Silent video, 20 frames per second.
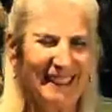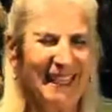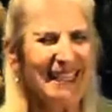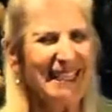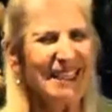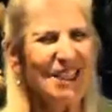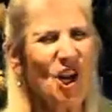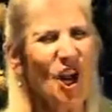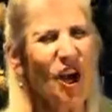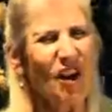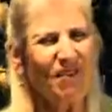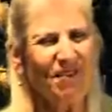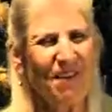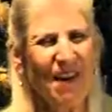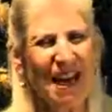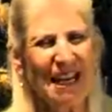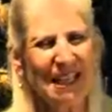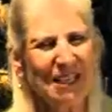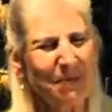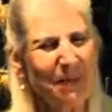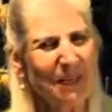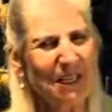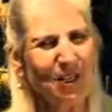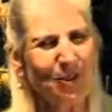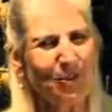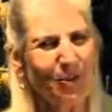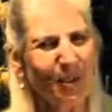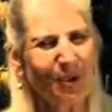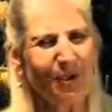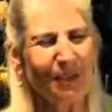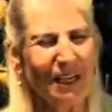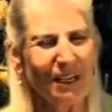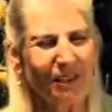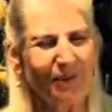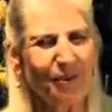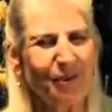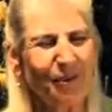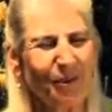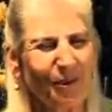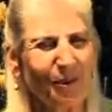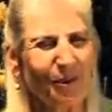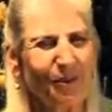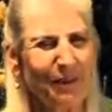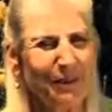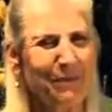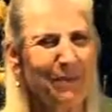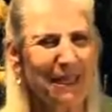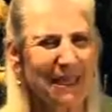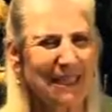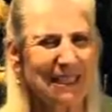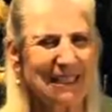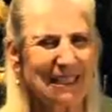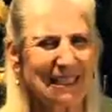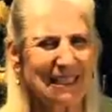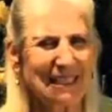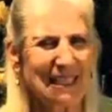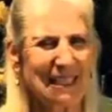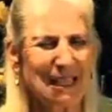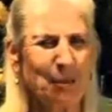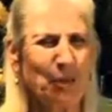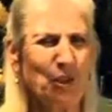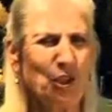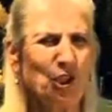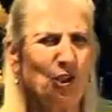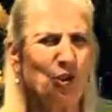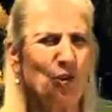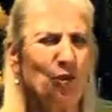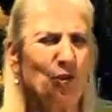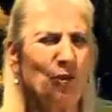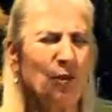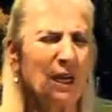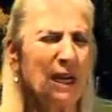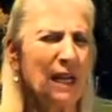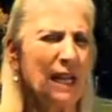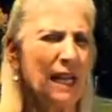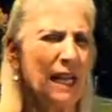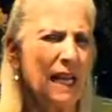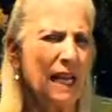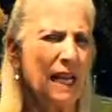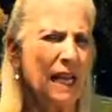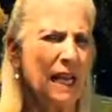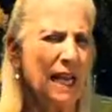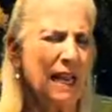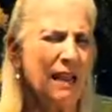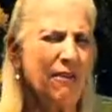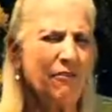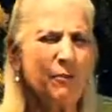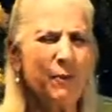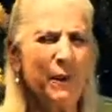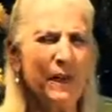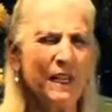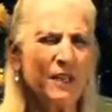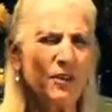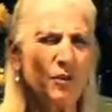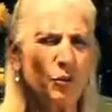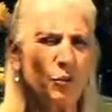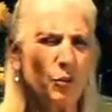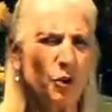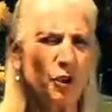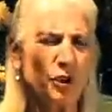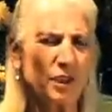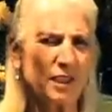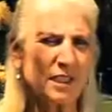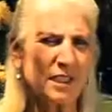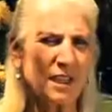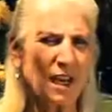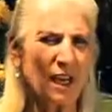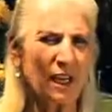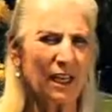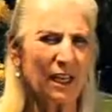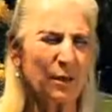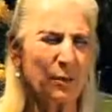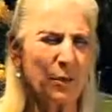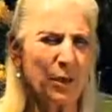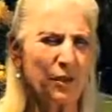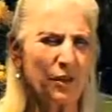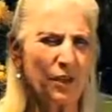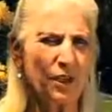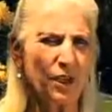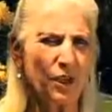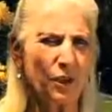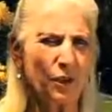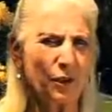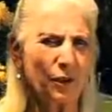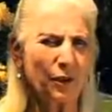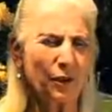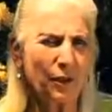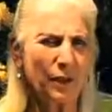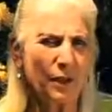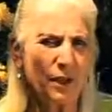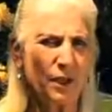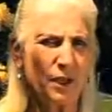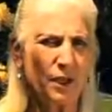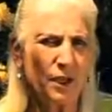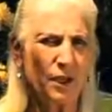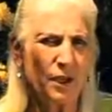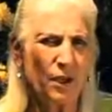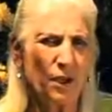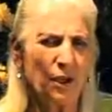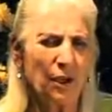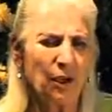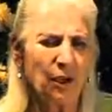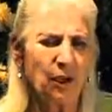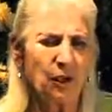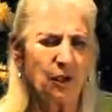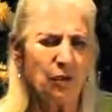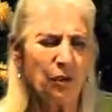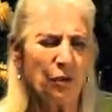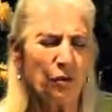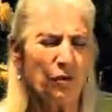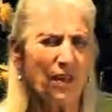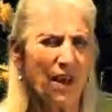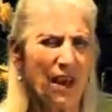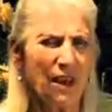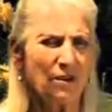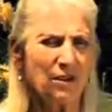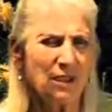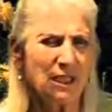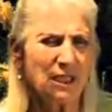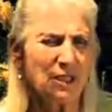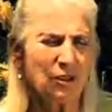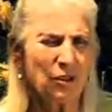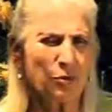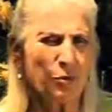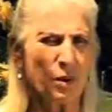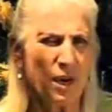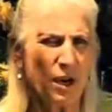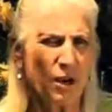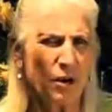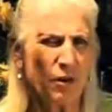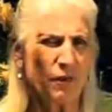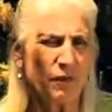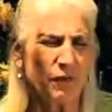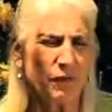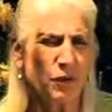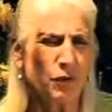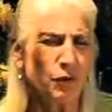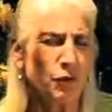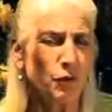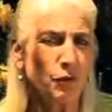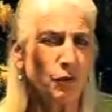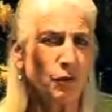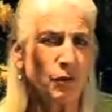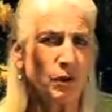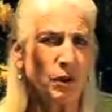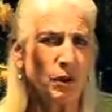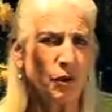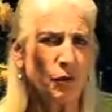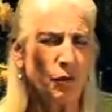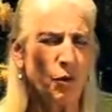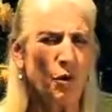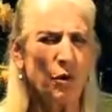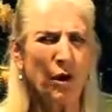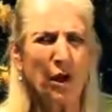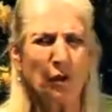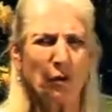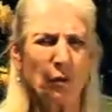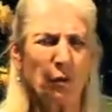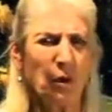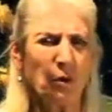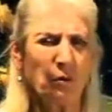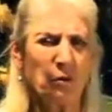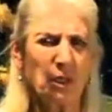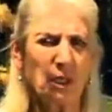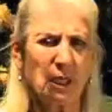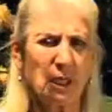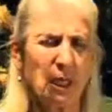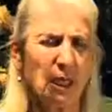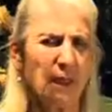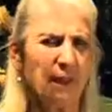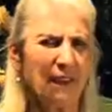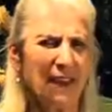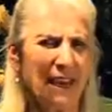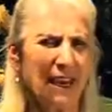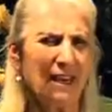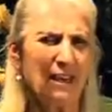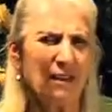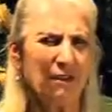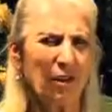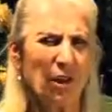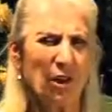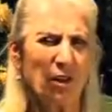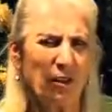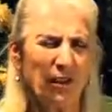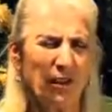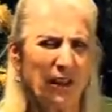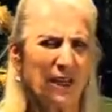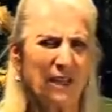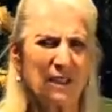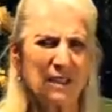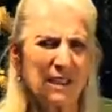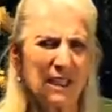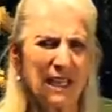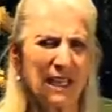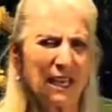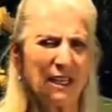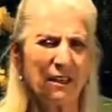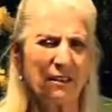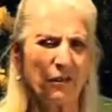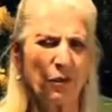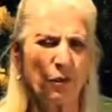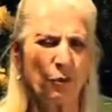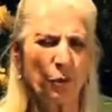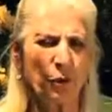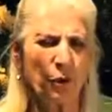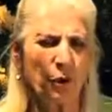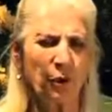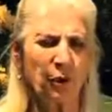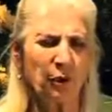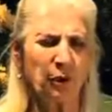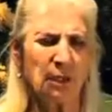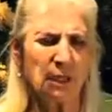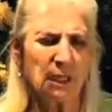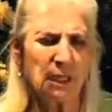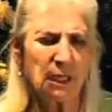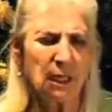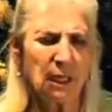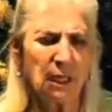Let's talk fast because we only have 2 or 3 minutes. But you know, everybody in the world is talking about the year 2012, you know, quote unquote, the end of all things, the end of the world.